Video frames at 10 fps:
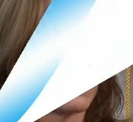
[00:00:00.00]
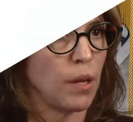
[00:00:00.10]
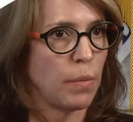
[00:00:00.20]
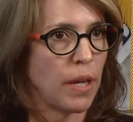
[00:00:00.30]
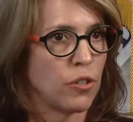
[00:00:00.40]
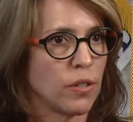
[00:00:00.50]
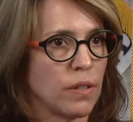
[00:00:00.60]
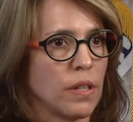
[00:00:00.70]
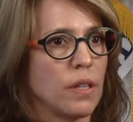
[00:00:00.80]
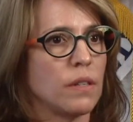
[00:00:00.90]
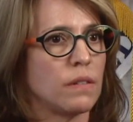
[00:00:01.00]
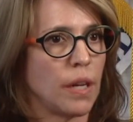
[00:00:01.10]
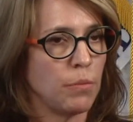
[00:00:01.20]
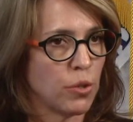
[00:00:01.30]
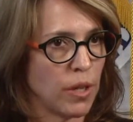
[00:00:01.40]
Same patient,
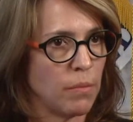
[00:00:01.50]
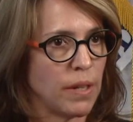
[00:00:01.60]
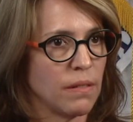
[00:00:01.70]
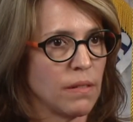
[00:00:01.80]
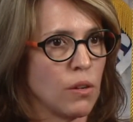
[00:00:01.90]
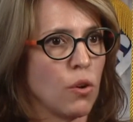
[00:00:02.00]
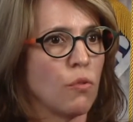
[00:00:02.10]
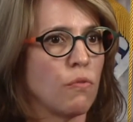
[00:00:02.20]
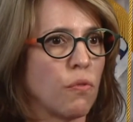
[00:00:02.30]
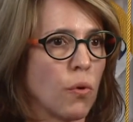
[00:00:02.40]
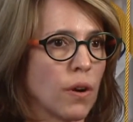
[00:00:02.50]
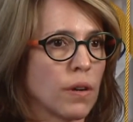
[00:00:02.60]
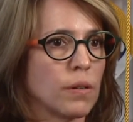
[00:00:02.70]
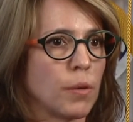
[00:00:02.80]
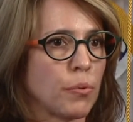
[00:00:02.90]
same treatment,
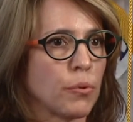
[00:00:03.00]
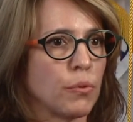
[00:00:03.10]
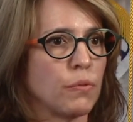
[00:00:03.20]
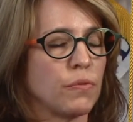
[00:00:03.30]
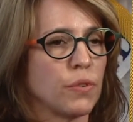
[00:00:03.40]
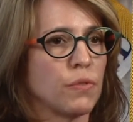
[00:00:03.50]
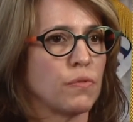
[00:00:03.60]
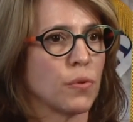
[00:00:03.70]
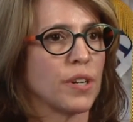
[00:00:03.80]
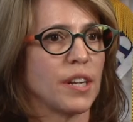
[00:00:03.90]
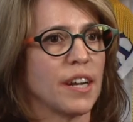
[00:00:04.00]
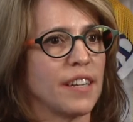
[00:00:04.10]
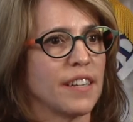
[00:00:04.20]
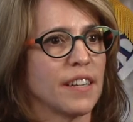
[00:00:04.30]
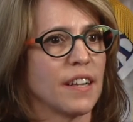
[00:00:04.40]
four approved, four denied.